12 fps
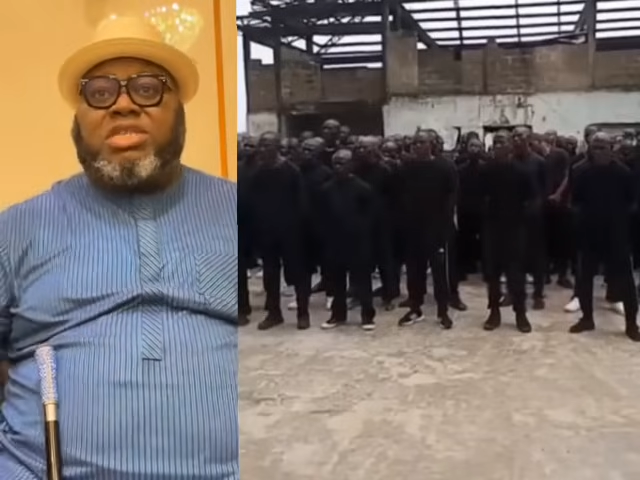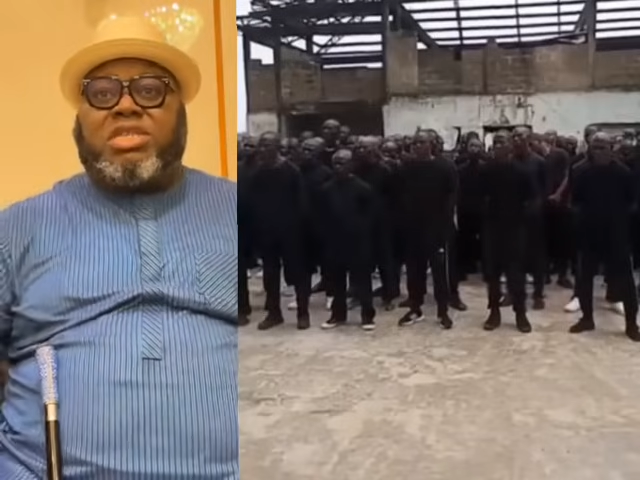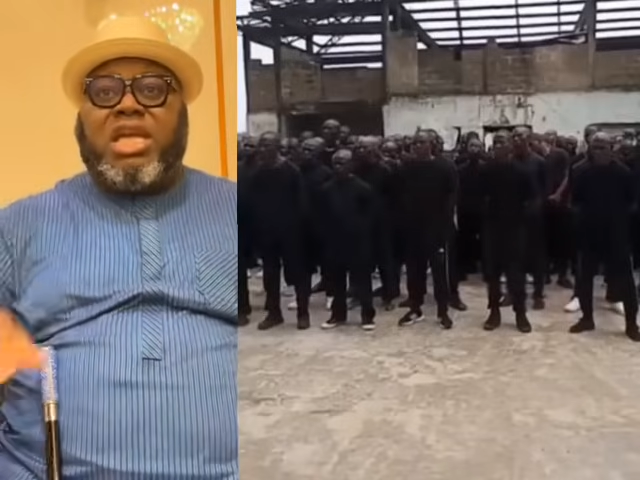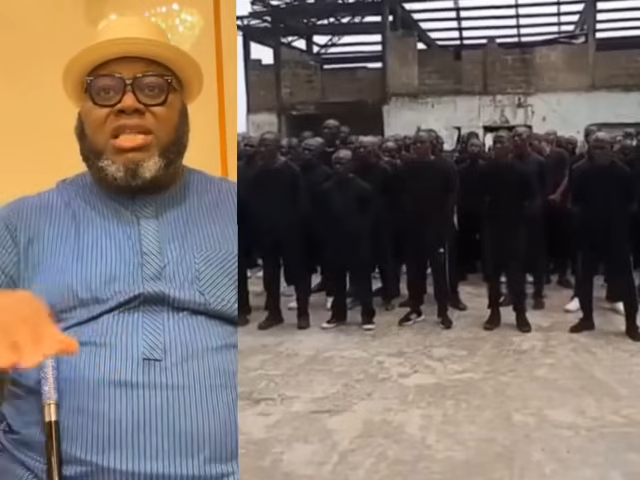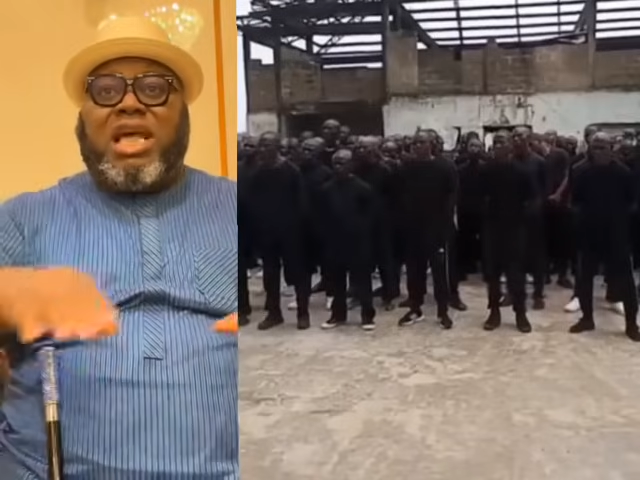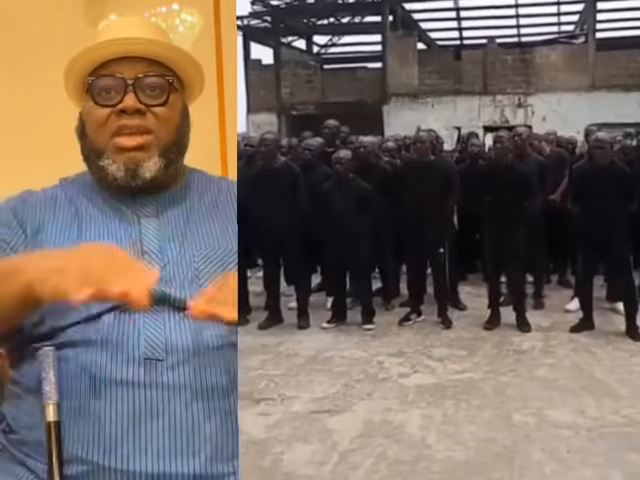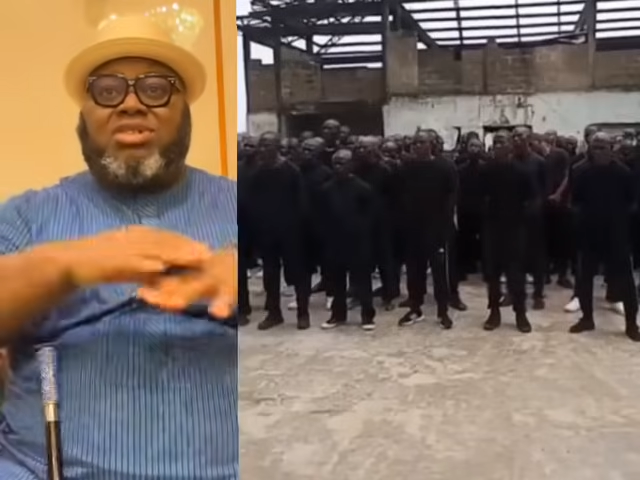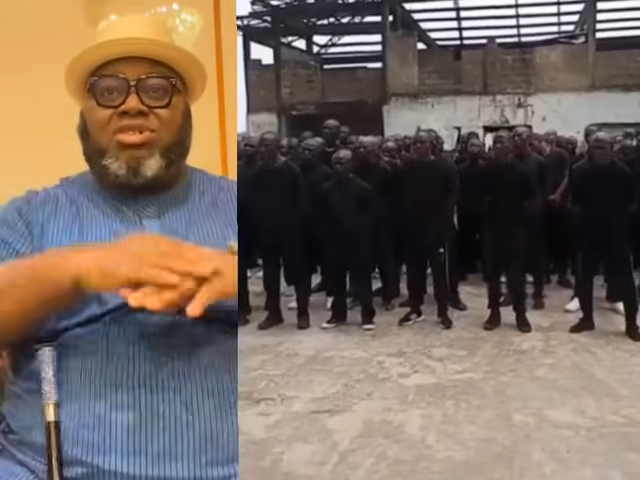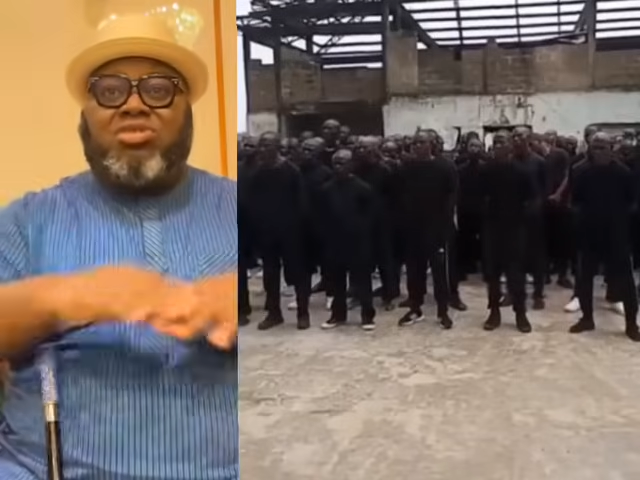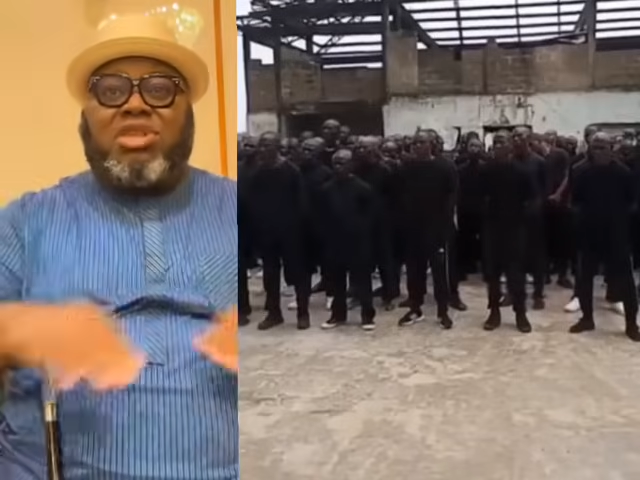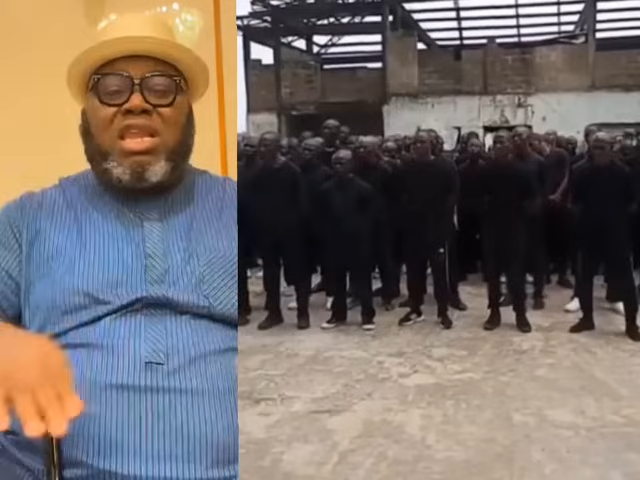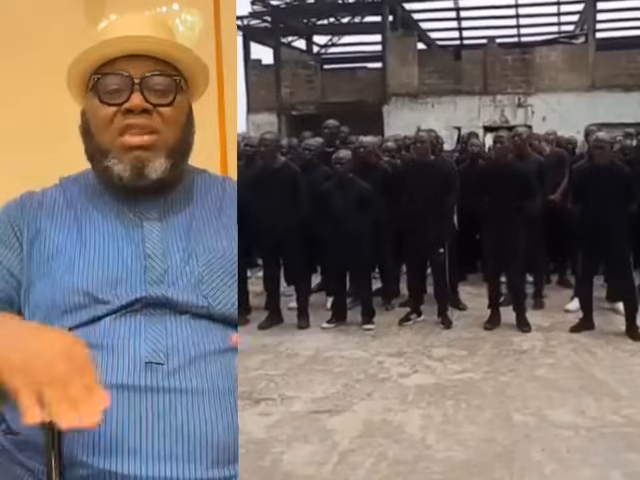The state
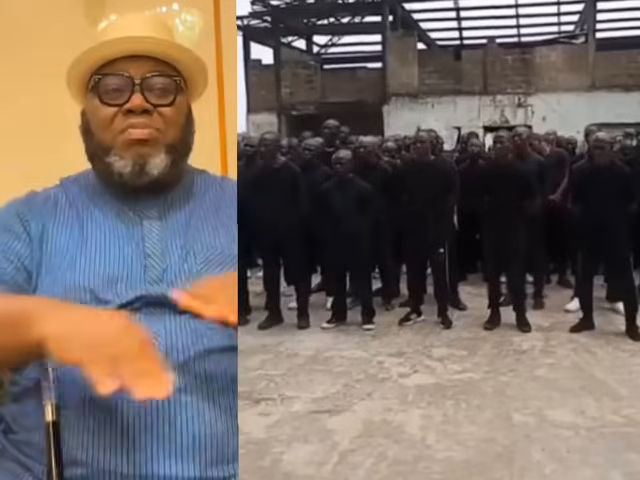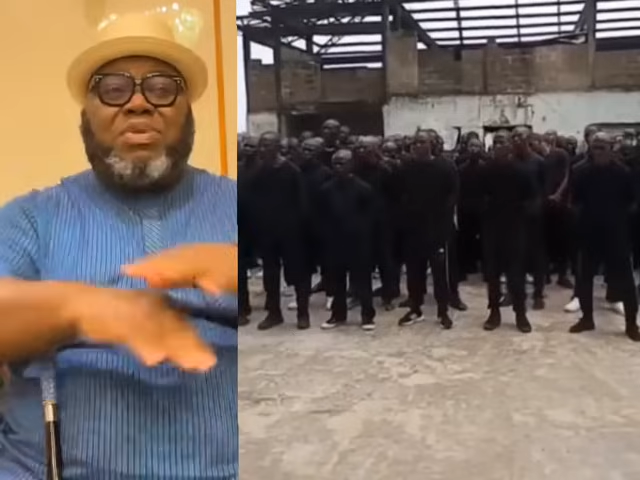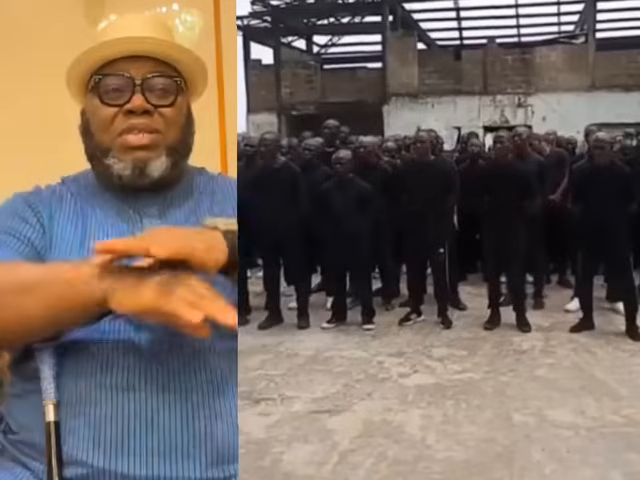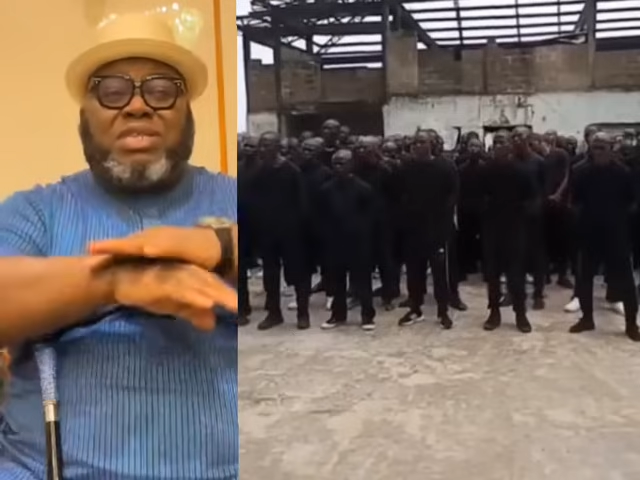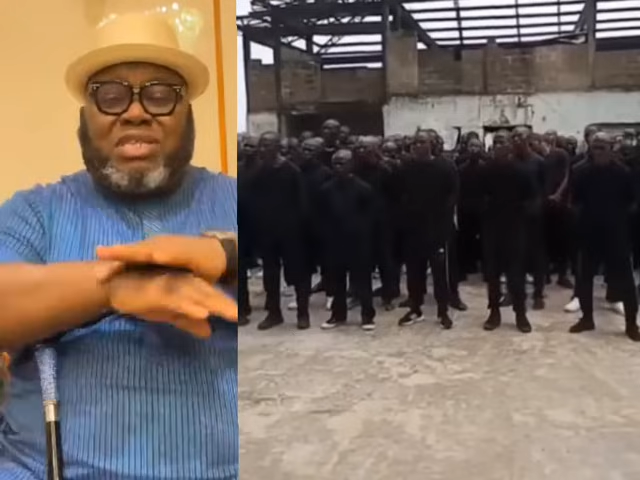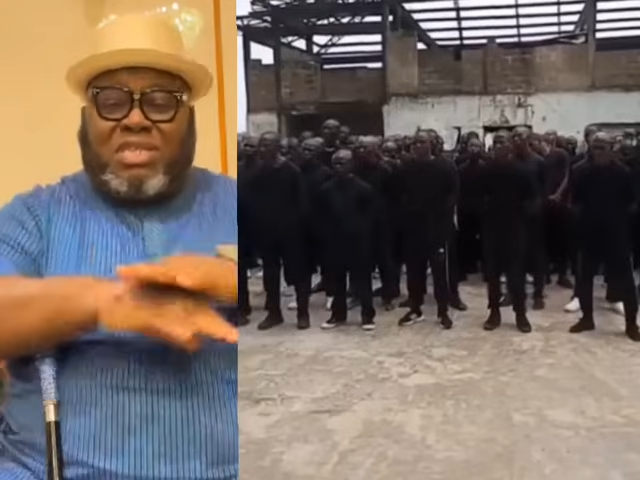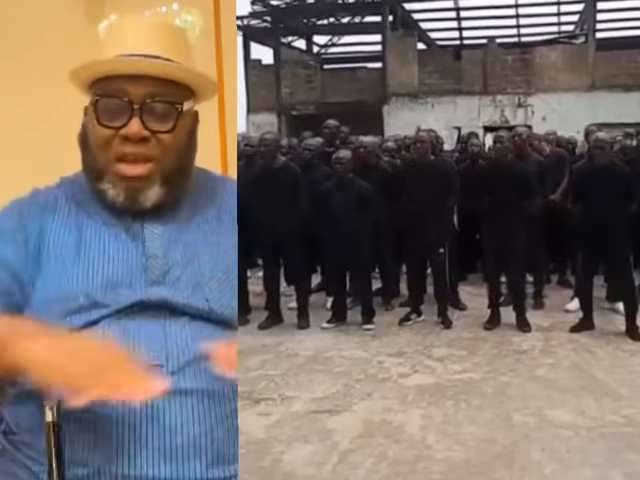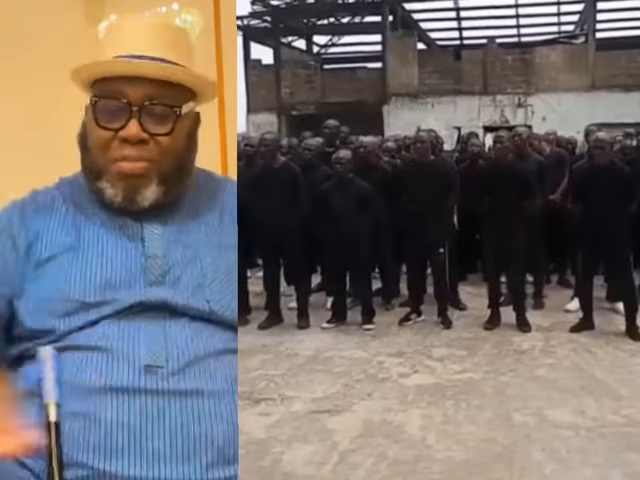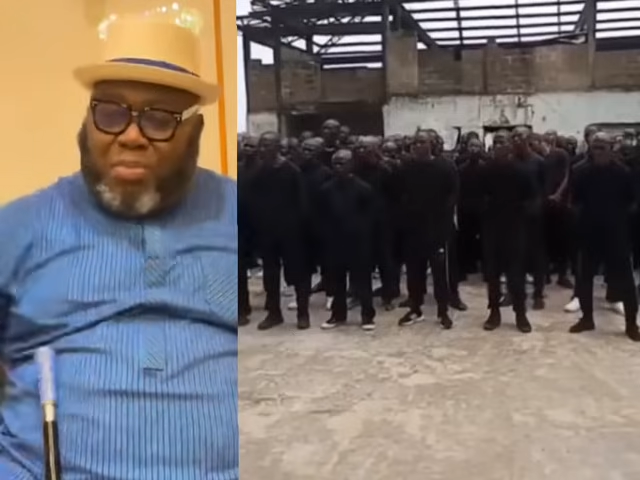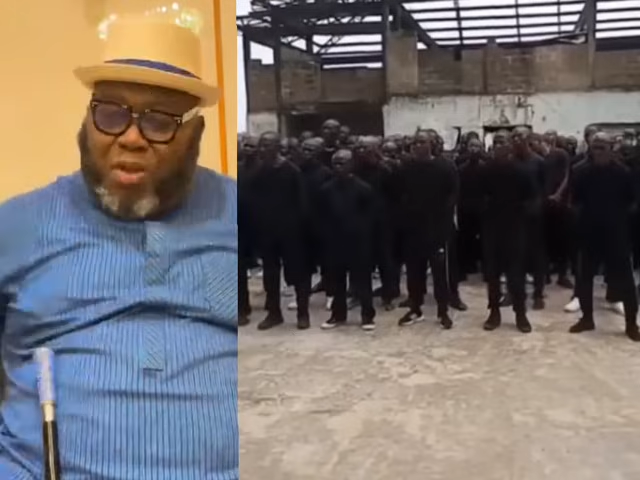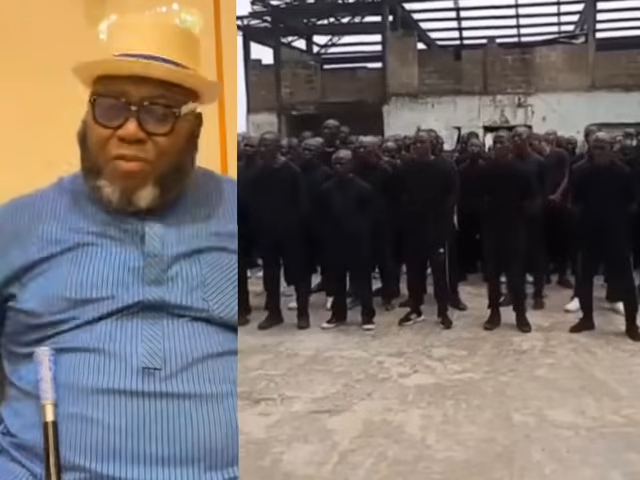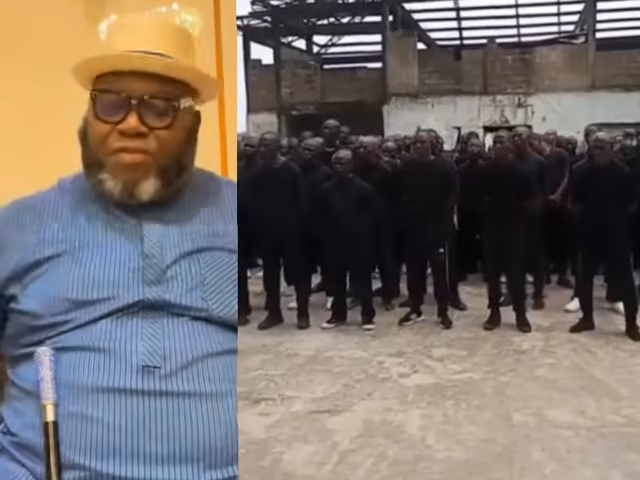has totally been
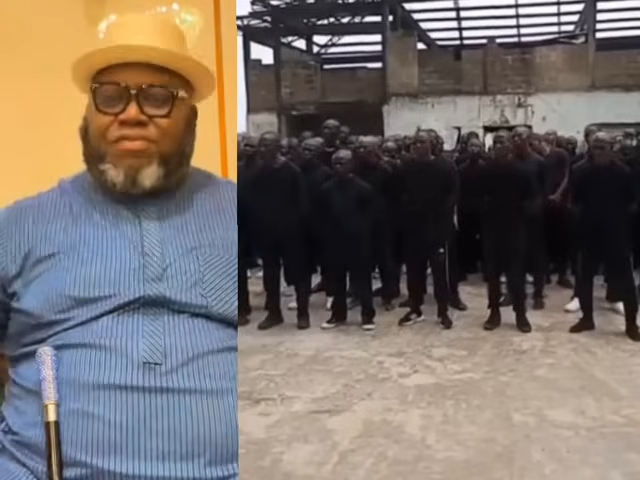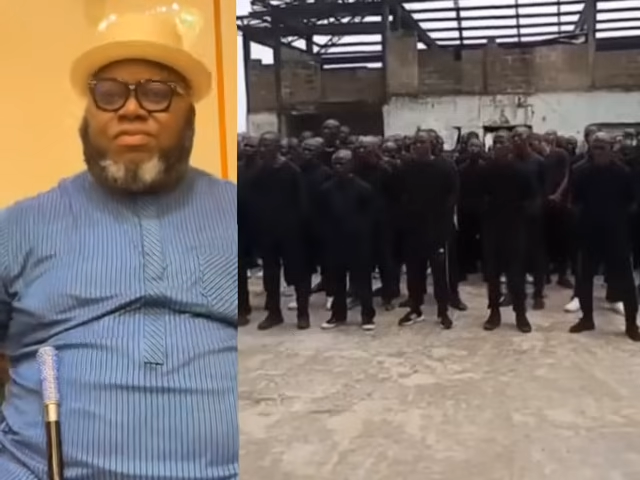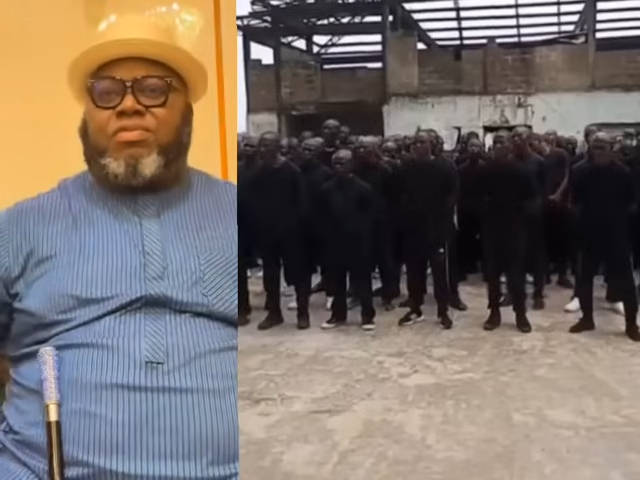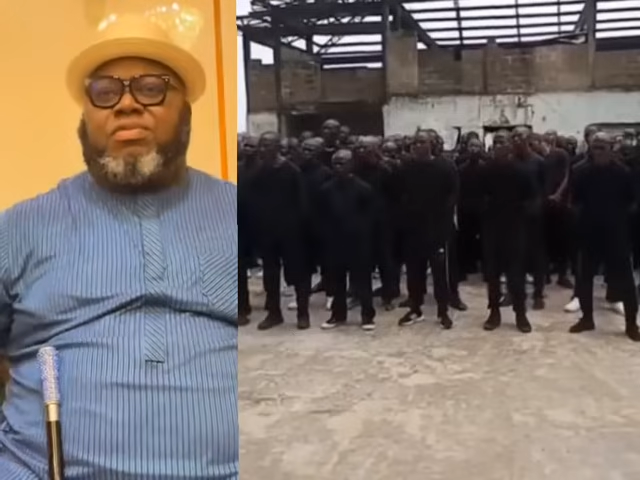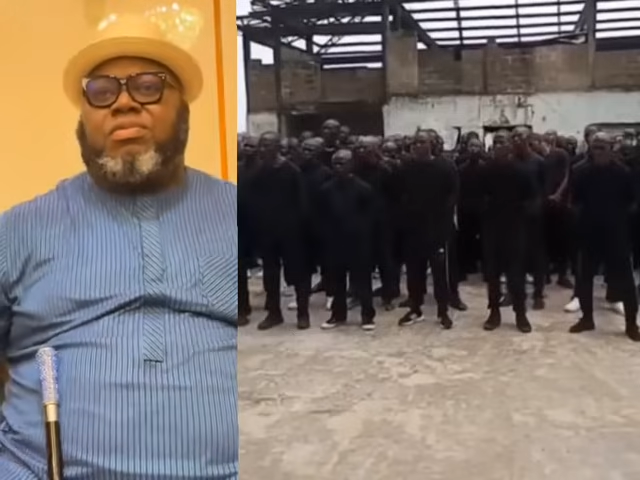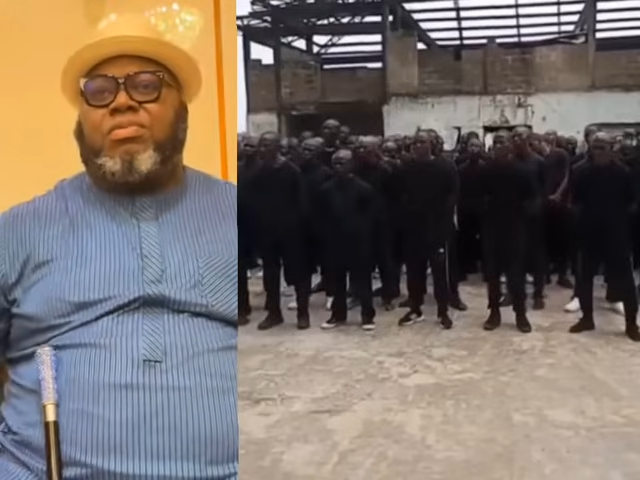stripped off.